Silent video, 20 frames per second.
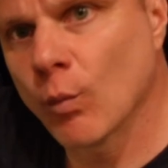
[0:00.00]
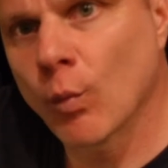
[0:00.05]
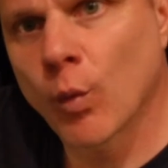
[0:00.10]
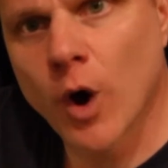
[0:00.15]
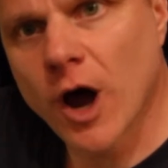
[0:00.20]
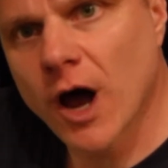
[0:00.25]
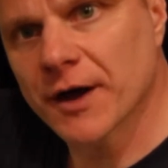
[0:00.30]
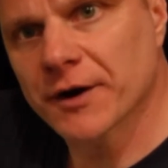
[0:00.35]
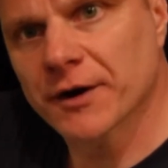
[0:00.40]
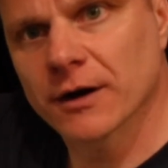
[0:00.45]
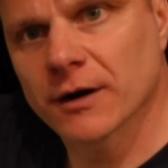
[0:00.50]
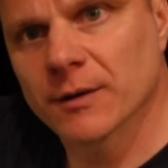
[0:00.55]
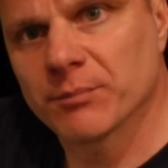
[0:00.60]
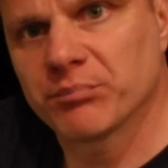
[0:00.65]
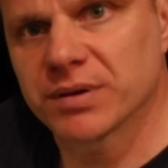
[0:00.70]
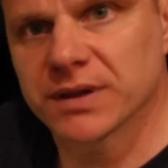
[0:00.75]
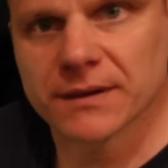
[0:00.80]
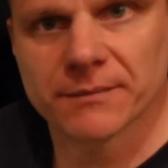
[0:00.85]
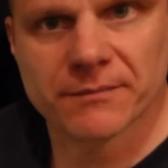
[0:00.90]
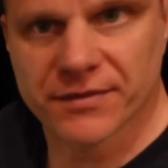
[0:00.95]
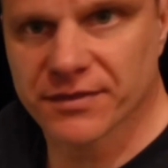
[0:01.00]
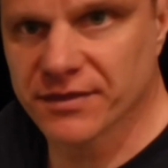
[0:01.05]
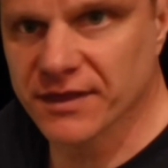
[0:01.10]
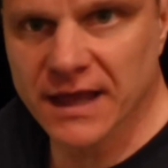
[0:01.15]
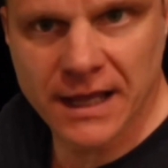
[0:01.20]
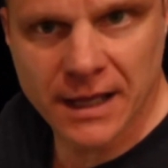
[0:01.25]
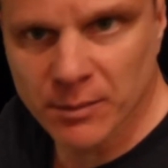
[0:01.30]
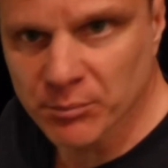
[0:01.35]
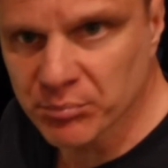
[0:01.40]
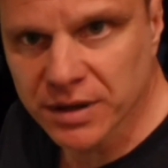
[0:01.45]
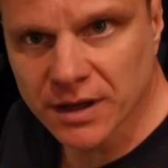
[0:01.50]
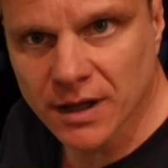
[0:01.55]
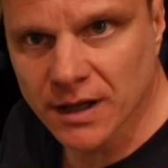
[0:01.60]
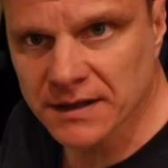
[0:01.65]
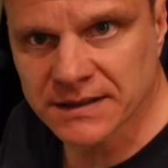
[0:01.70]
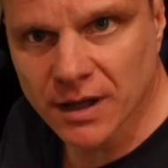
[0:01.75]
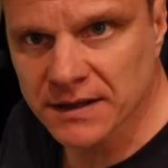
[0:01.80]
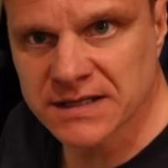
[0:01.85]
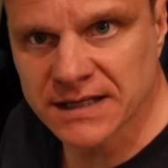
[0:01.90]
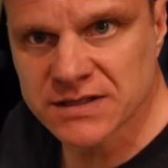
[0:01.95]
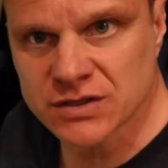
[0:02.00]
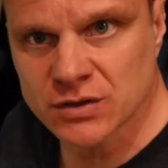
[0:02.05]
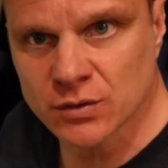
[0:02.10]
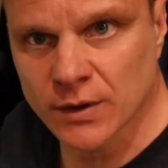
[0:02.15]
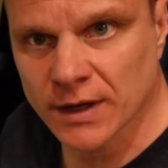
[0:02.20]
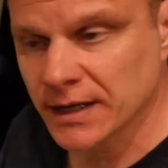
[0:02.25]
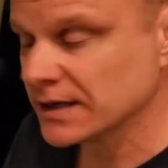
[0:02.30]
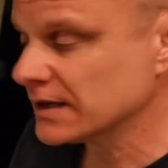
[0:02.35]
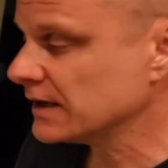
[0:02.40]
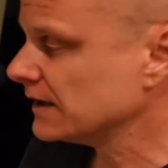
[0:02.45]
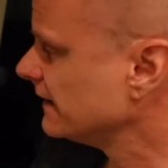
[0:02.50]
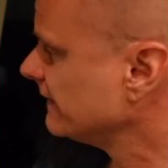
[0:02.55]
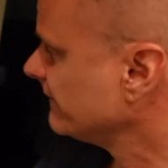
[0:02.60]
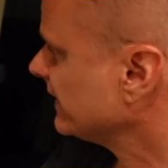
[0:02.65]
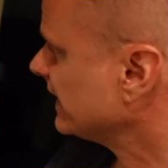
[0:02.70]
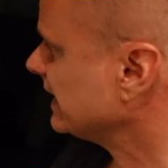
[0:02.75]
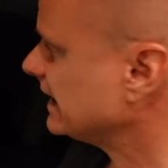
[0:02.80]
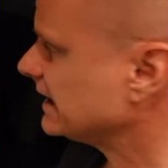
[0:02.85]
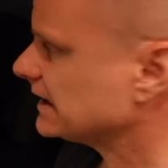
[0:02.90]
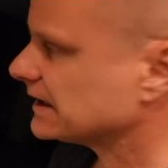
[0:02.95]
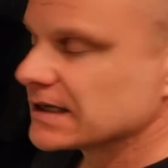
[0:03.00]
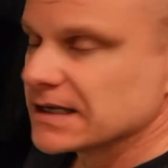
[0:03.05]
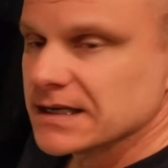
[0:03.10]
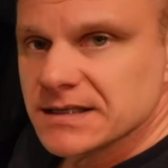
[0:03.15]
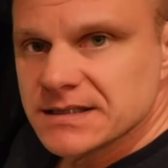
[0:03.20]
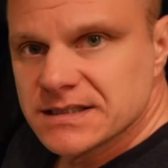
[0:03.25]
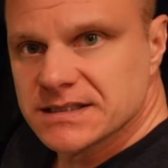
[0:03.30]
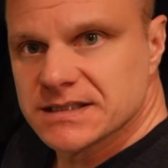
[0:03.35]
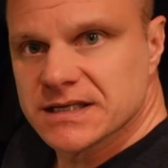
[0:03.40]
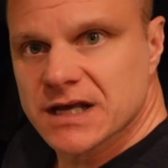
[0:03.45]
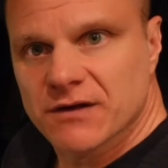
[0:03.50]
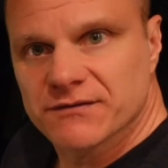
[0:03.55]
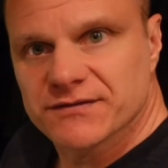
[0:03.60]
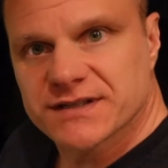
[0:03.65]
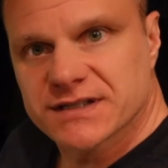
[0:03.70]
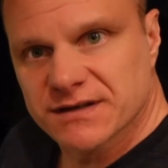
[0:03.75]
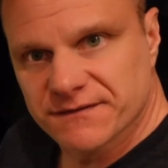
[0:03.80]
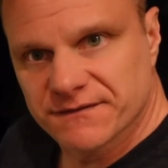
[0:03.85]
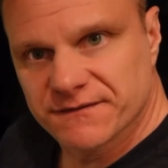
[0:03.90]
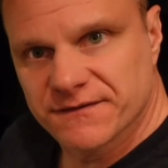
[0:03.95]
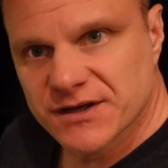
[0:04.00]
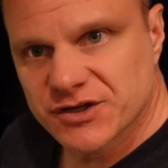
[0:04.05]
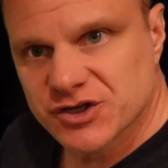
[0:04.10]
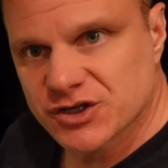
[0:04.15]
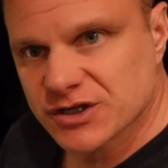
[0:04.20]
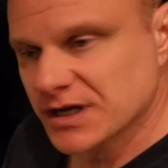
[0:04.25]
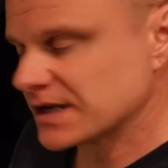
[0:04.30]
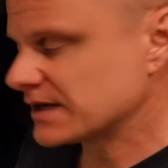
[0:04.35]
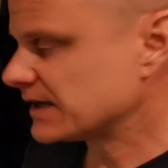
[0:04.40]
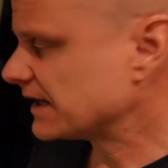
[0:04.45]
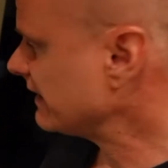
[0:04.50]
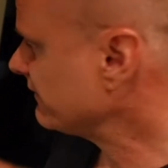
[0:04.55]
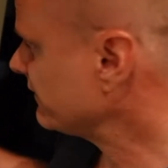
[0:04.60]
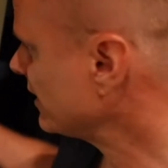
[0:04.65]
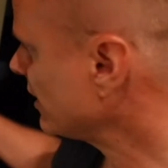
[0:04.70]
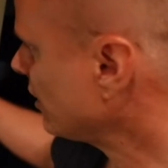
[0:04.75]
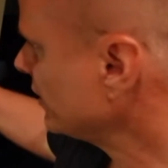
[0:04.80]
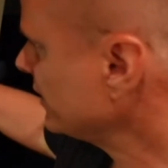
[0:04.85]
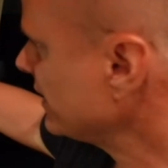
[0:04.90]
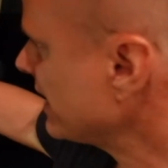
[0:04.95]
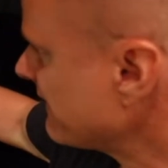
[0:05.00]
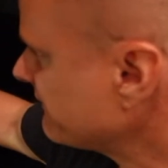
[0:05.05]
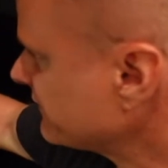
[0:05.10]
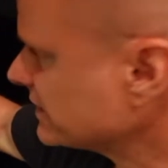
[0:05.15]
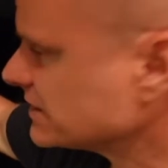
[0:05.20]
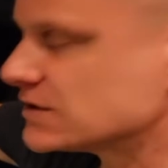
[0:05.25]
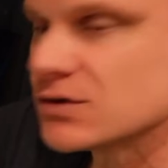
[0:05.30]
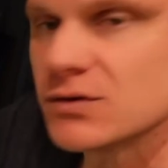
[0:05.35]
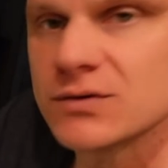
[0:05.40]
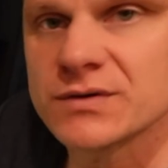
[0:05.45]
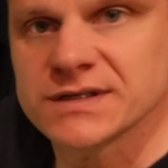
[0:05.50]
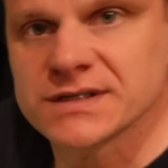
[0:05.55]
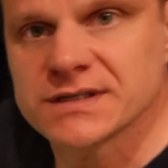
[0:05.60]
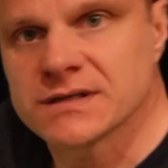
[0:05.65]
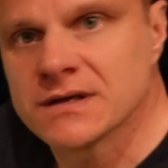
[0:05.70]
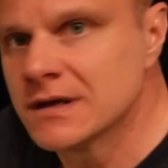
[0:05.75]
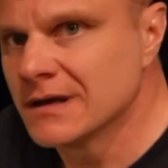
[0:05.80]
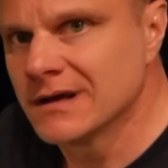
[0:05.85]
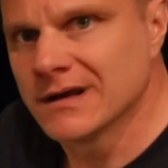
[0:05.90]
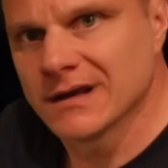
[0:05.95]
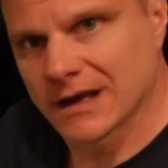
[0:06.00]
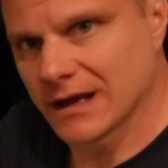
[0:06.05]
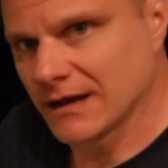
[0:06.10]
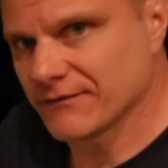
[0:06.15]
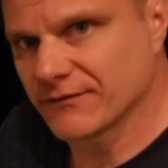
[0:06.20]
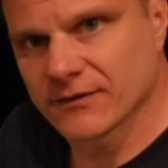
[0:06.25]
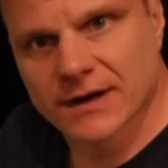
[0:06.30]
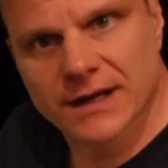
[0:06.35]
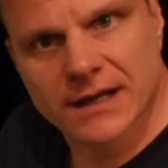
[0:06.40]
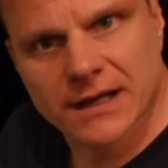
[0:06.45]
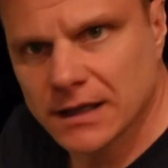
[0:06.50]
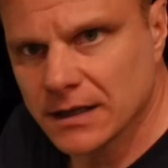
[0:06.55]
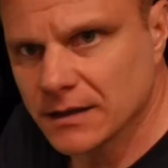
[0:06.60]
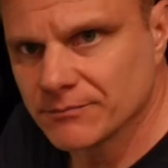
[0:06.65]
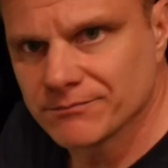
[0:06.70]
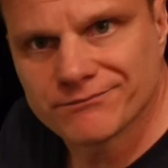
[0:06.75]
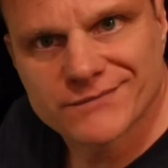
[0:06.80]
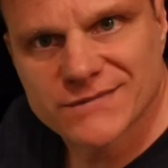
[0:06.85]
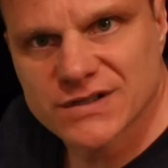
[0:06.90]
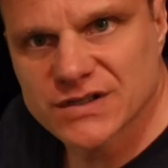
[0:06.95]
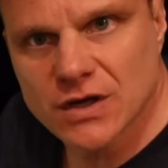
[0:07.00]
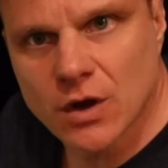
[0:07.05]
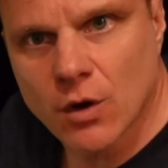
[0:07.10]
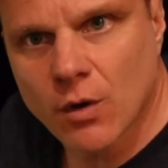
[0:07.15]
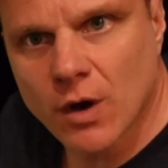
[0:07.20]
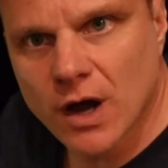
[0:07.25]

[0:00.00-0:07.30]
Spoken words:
water thing plugged into it. It is self-sufficient, and then all you have to do is every so